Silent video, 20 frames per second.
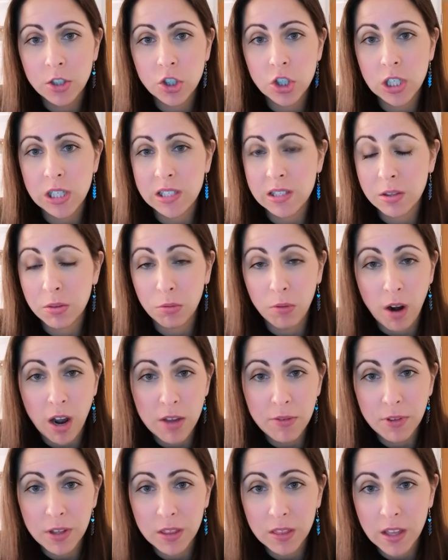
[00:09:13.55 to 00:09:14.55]
She's
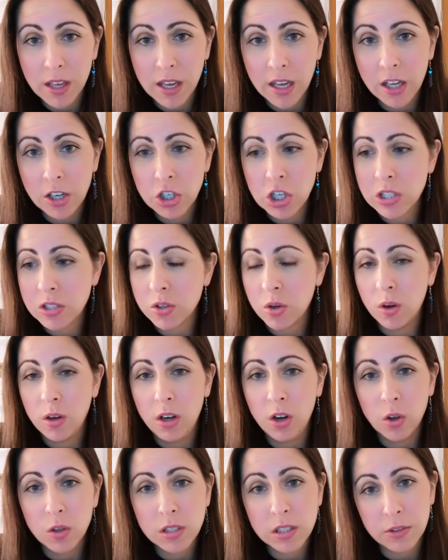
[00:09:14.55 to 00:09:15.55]
thriving there. She's got
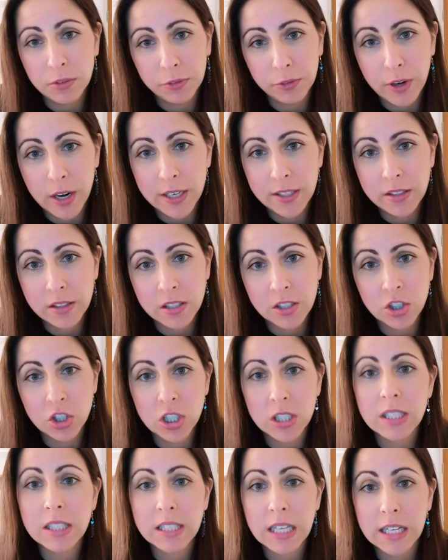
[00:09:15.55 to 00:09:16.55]
lots of friends and
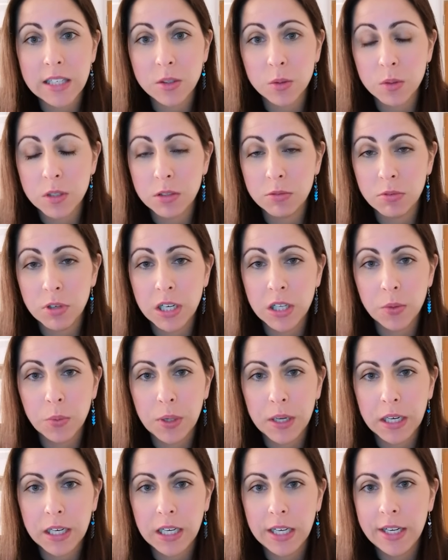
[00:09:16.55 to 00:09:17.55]
she's settled in really
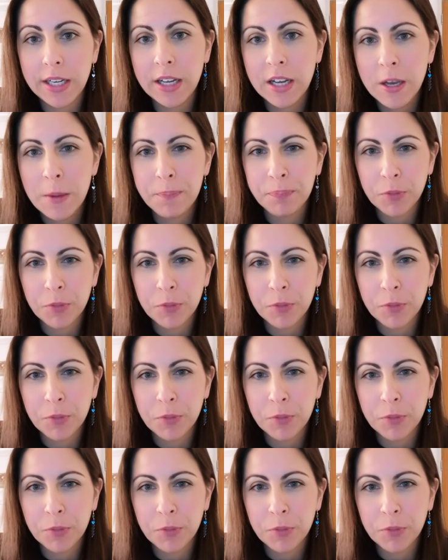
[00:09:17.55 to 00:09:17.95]
quickly.